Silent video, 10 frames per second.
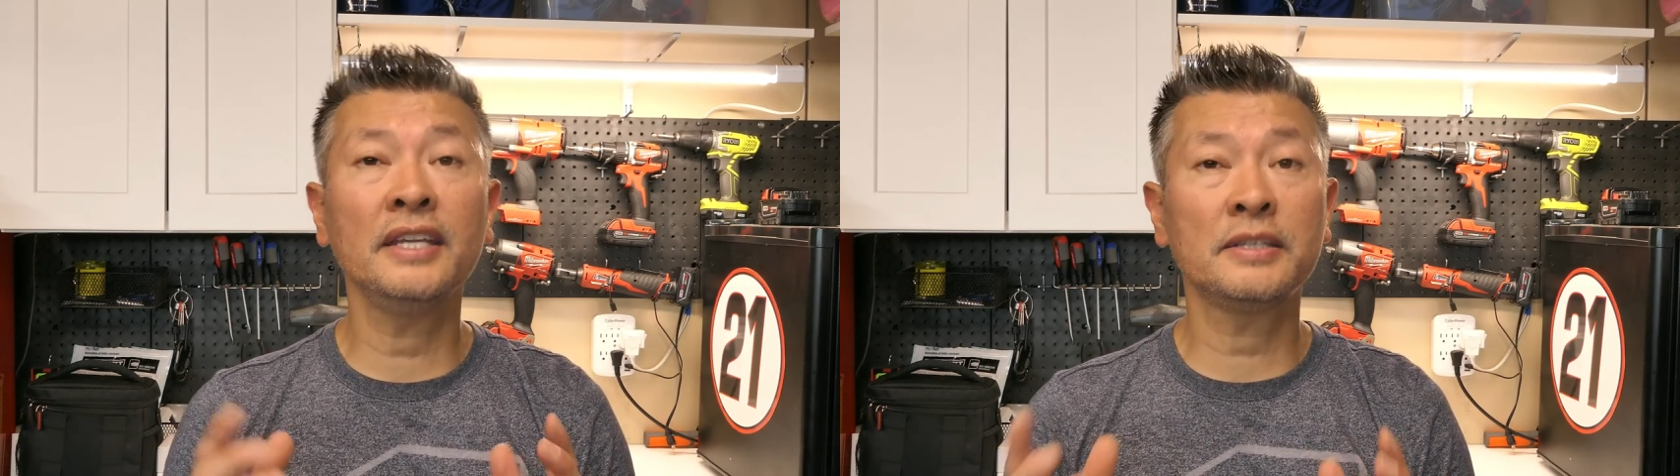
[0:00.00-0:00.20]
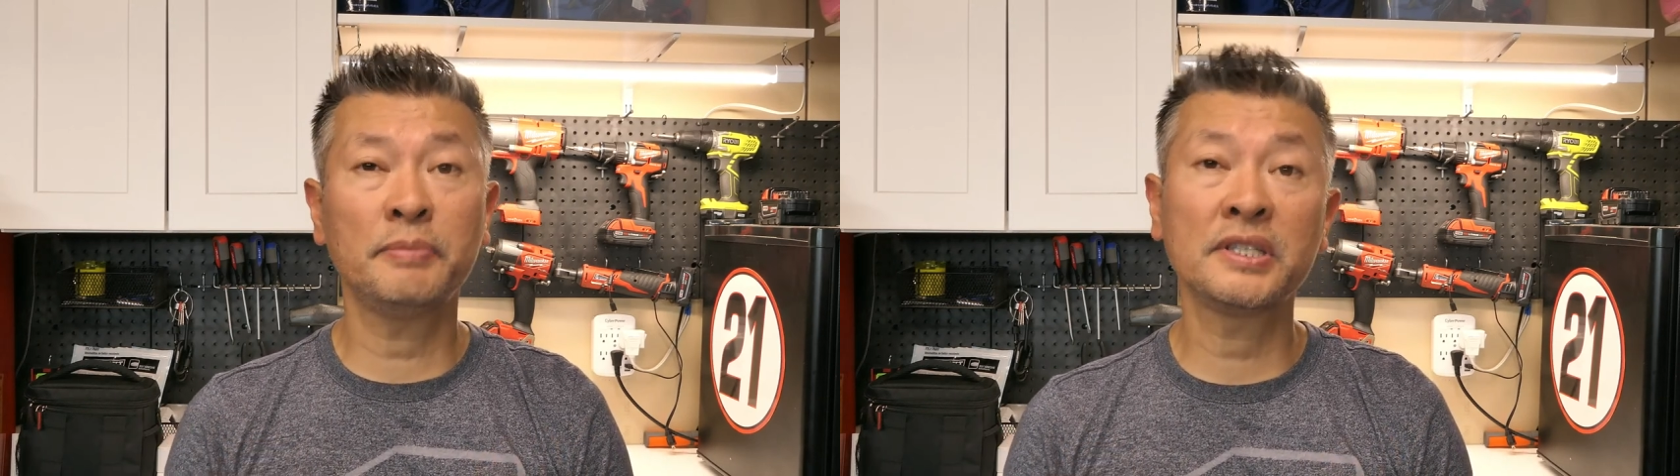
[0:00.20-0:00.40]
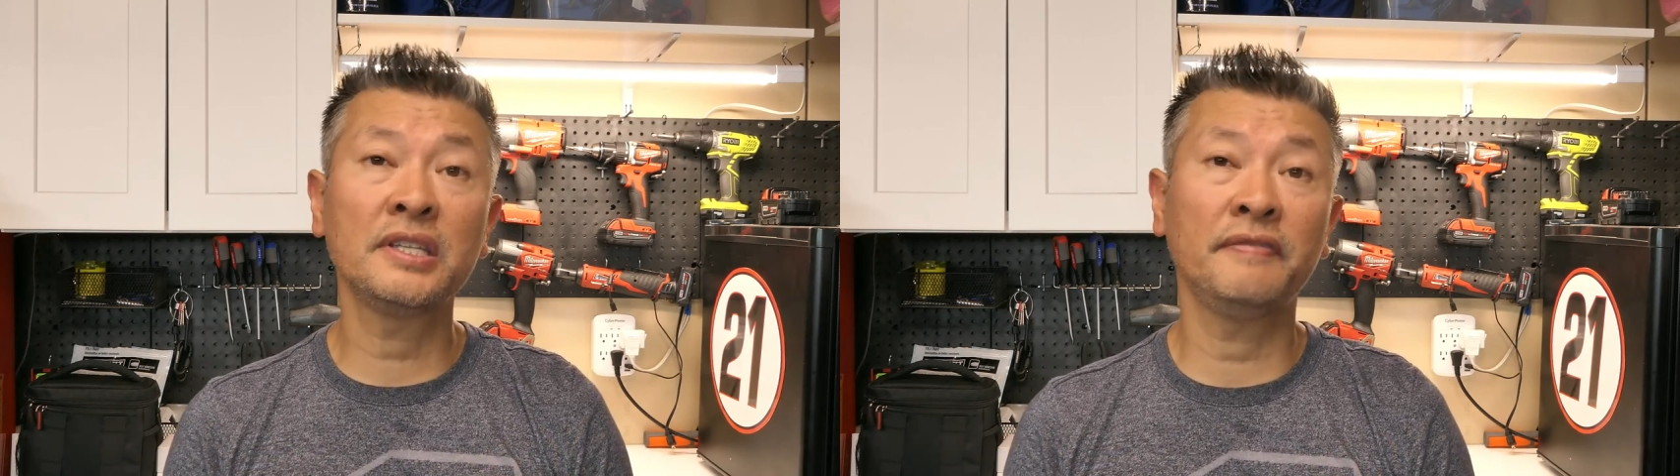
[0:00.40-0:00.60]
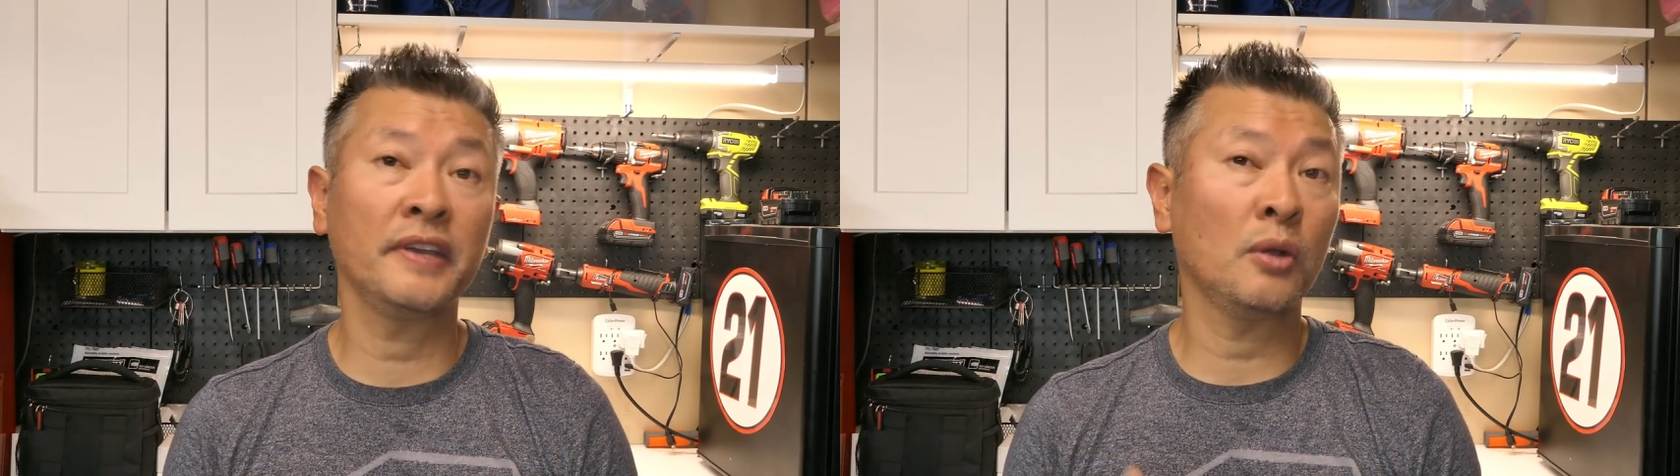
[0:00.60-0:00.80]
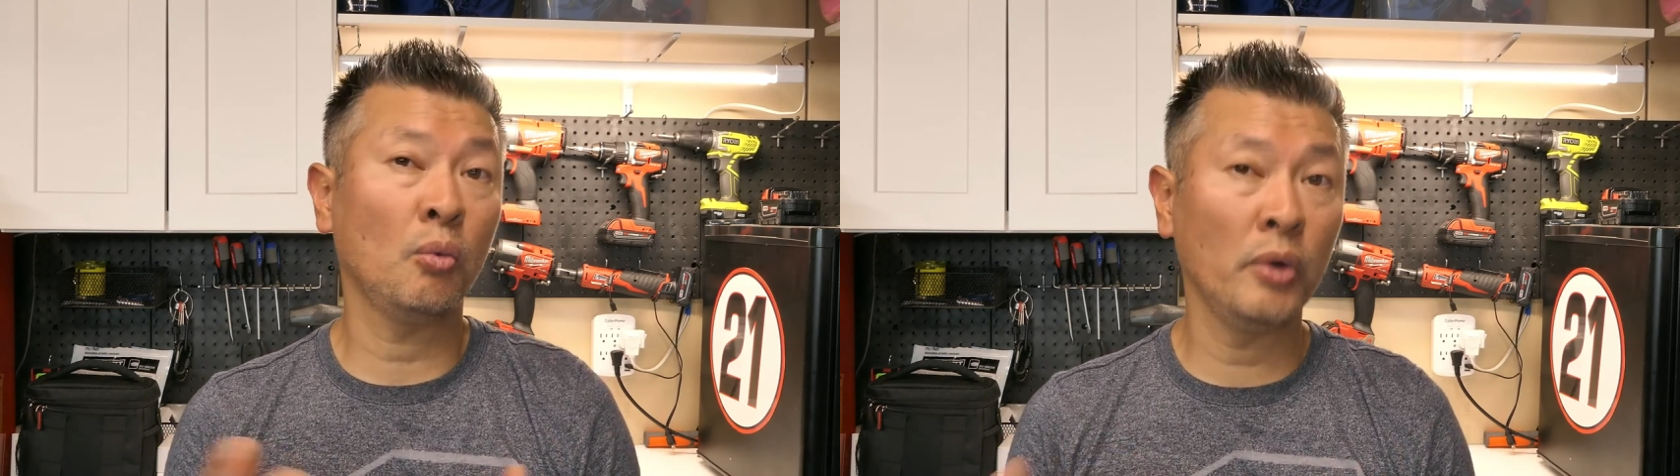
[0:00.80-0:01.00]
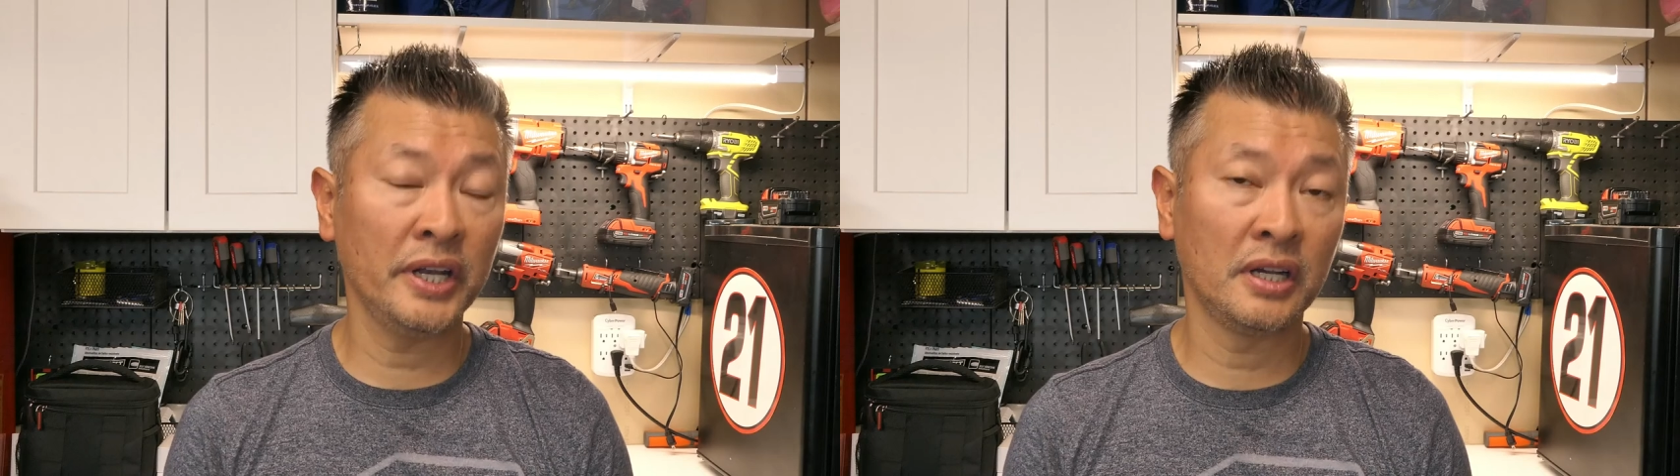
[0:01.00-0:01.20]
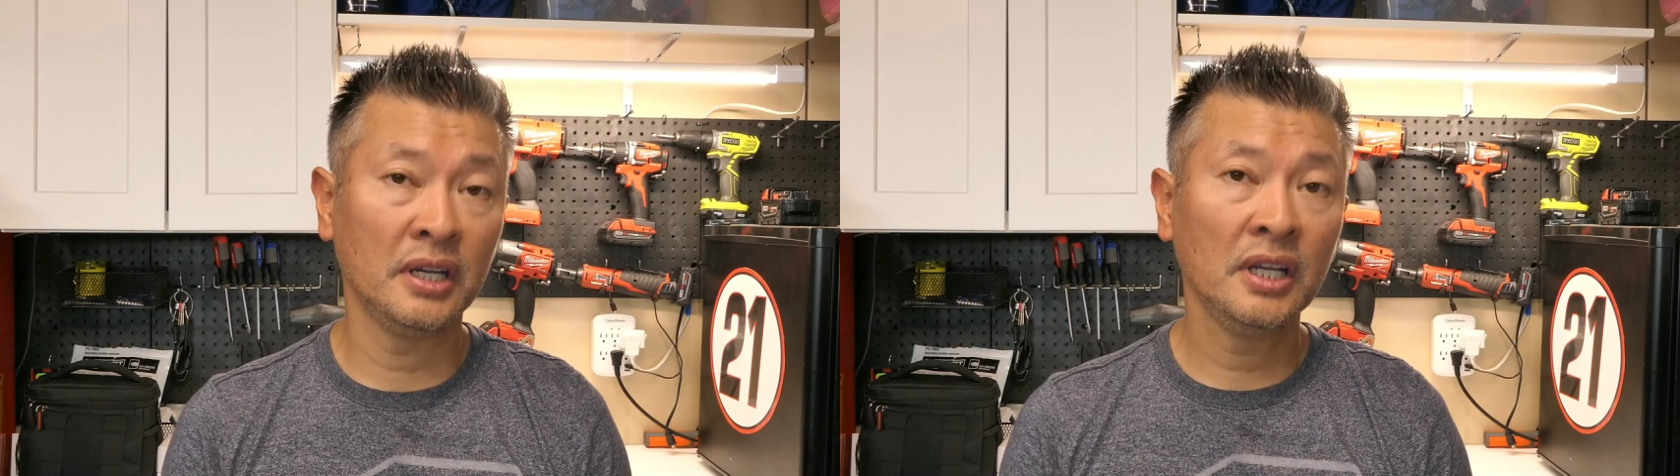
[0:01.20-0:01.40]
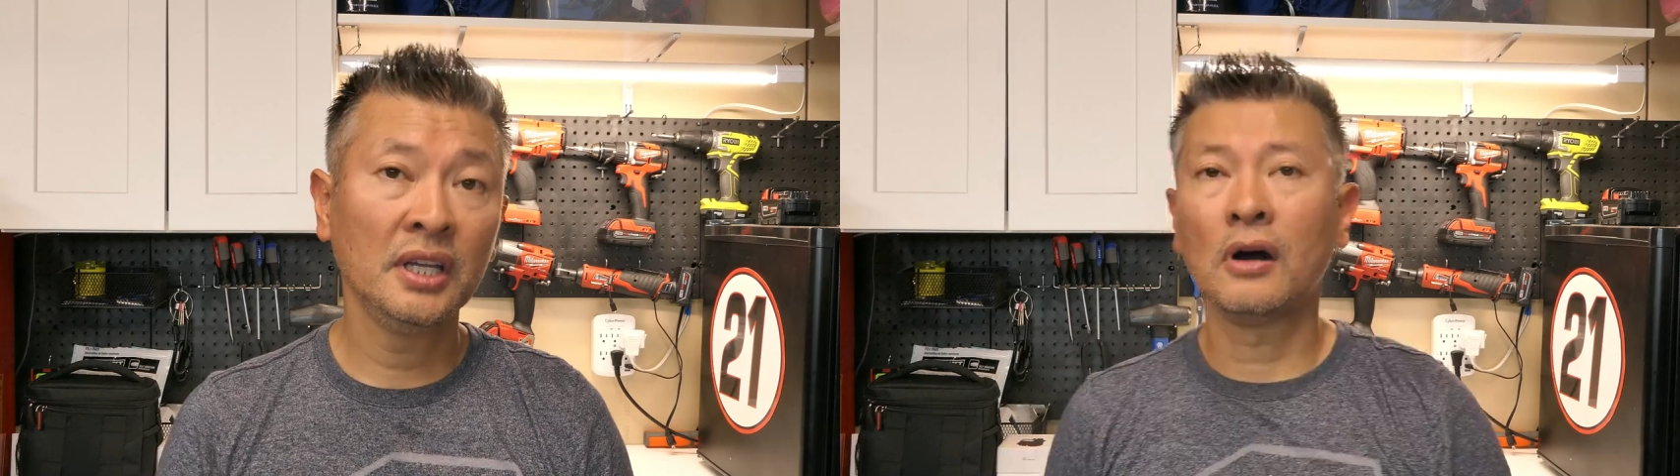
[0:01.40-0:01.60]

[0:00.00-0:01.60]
a specific winner.